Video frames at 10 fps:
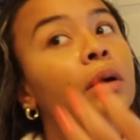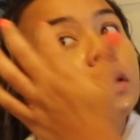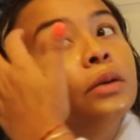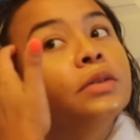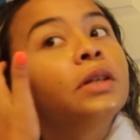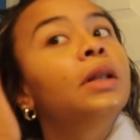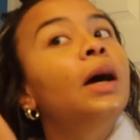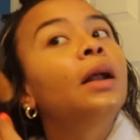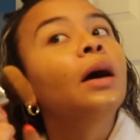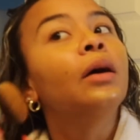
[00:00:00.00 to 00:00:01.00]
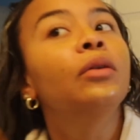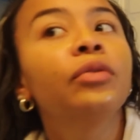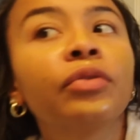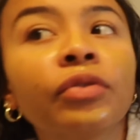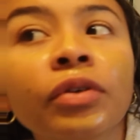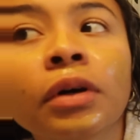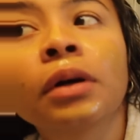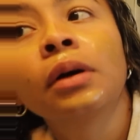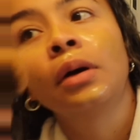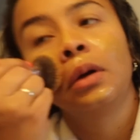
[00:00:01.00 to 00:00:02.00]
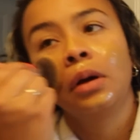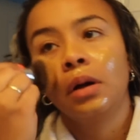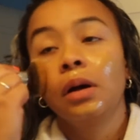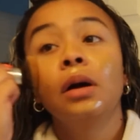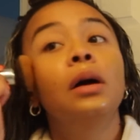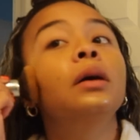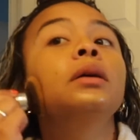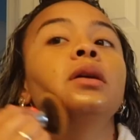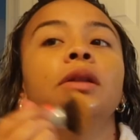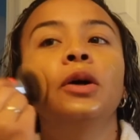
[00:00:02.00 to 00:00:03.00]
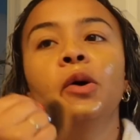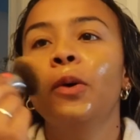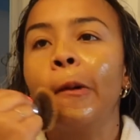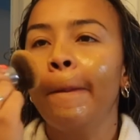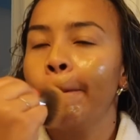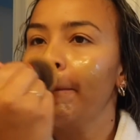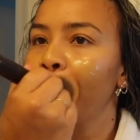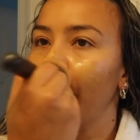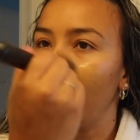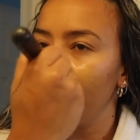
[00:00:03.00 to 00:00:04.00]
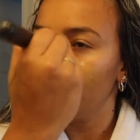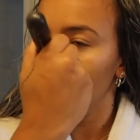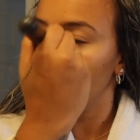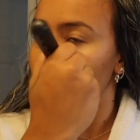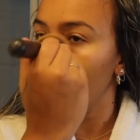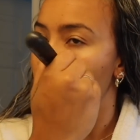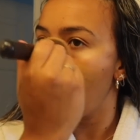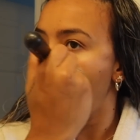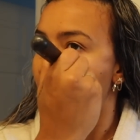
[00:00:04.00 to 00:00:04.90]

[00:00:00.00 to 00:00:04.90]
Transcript: I'm using that e.l.f. glow primer thing.